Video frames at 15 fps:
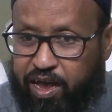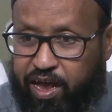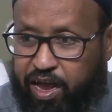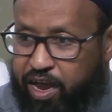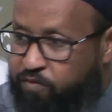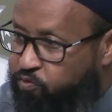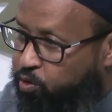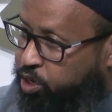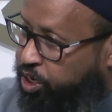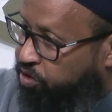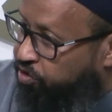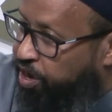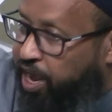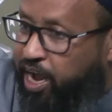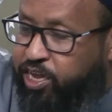If your
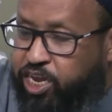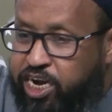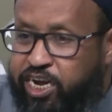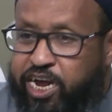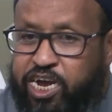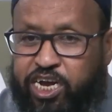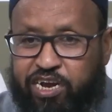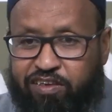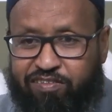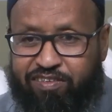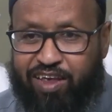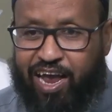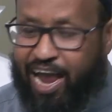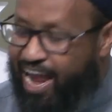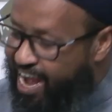children are teenagers,
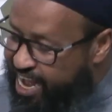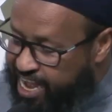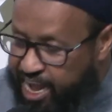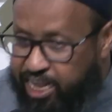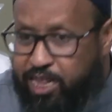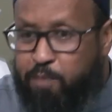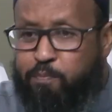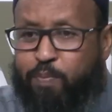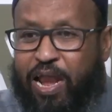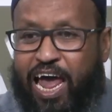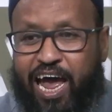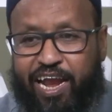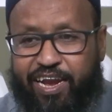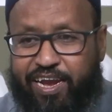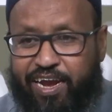let them
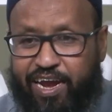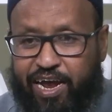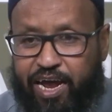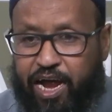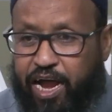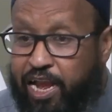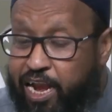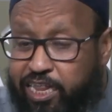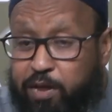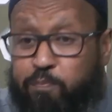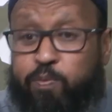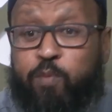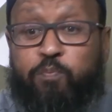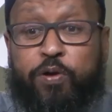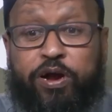plan. Let them
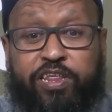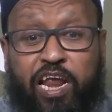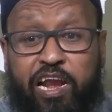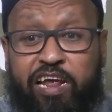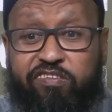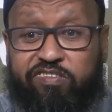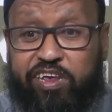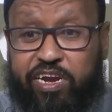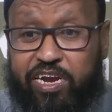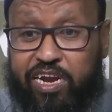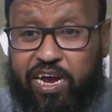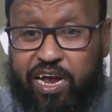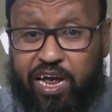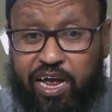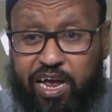prepare the lesson.
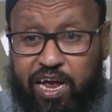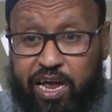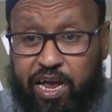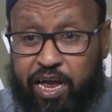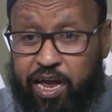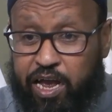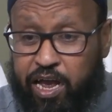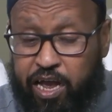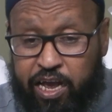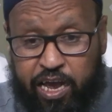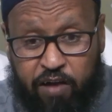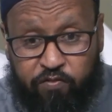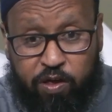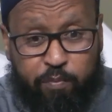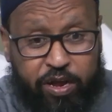
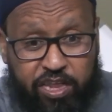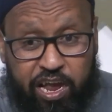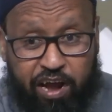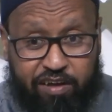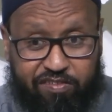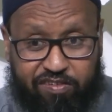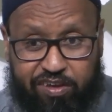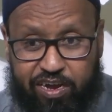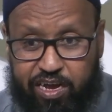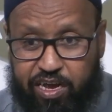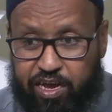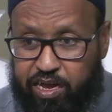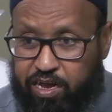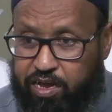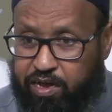Give them a task.
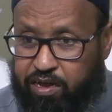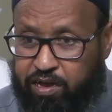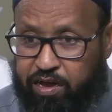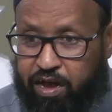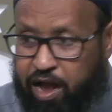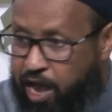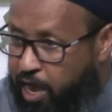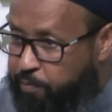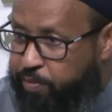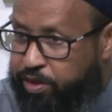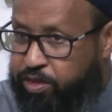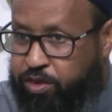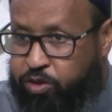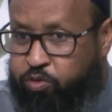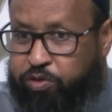
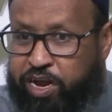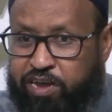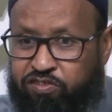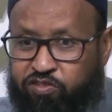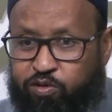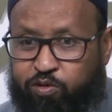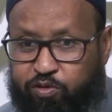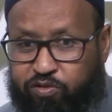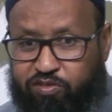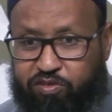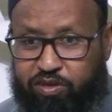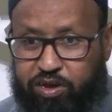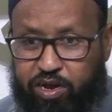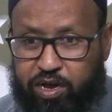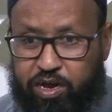Ahmed, today is yours.
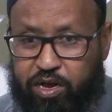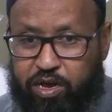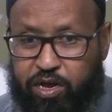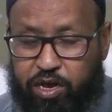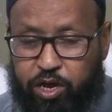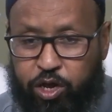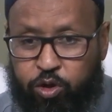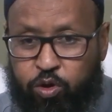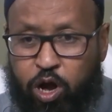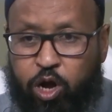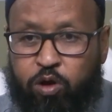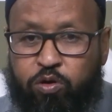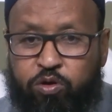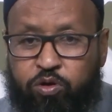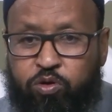You are
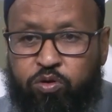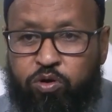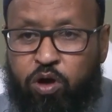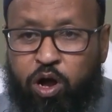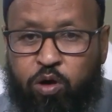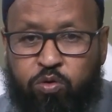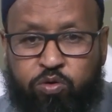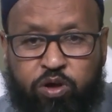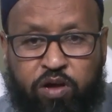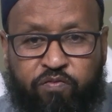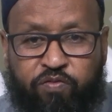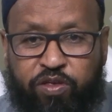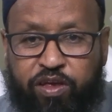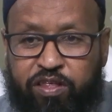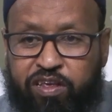going to
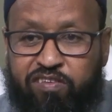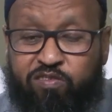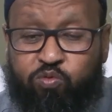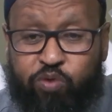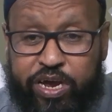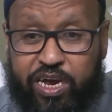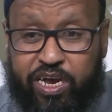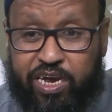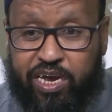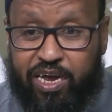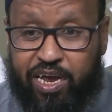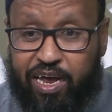give this week.